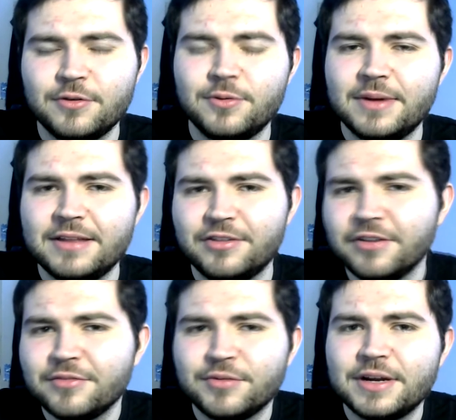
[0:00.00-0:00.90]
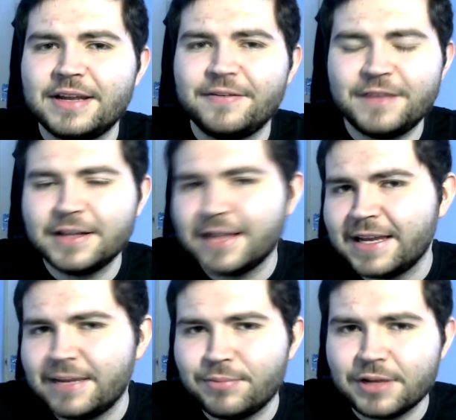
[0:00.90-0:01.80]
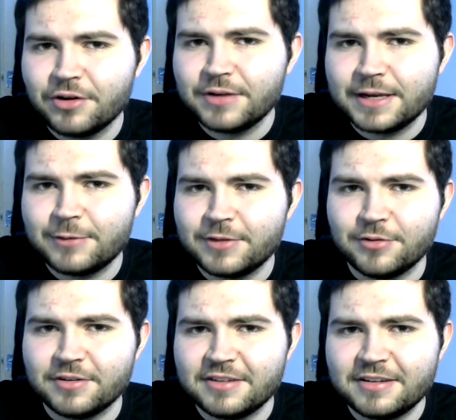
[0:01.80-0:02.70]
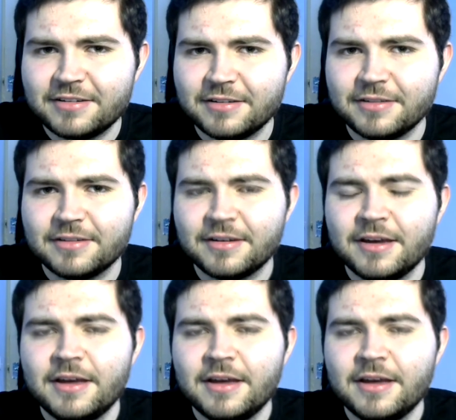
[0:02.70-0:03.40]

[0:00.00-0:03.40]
who doesn't really feel any belonging with the Resistance,